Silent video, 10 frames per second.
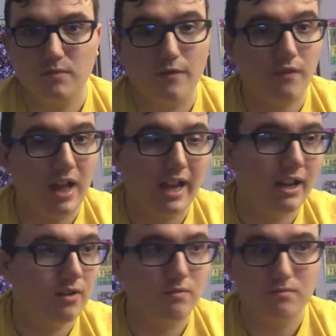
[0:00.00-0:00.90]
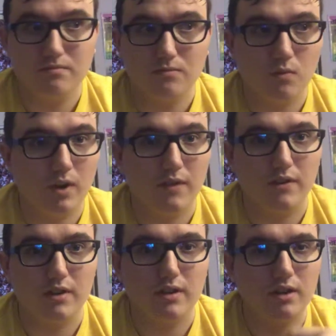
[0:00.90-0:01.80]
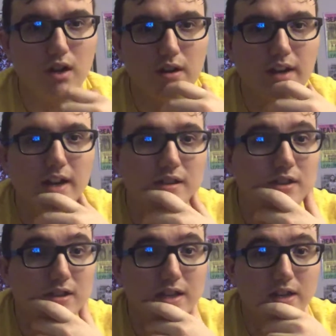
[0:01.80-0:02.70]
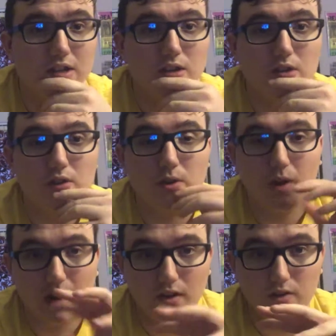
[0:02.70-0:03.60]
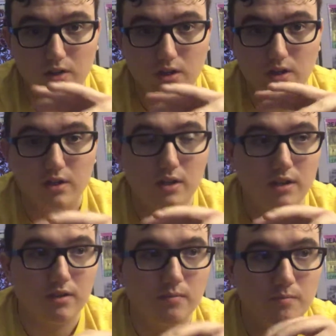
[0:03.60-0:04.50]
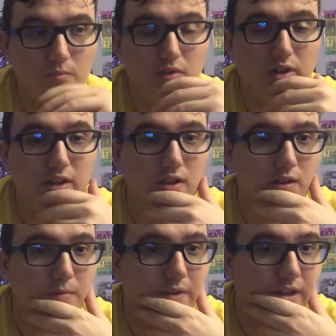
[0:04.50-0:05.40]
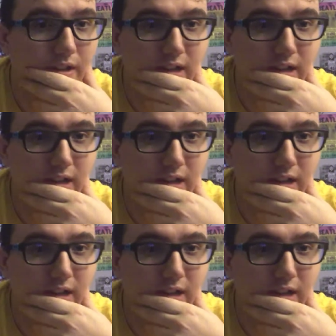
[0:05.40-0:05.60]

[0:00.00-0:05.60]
fly out, whatever. Their contact isn't that good, although Aaron Judge is pretty good, but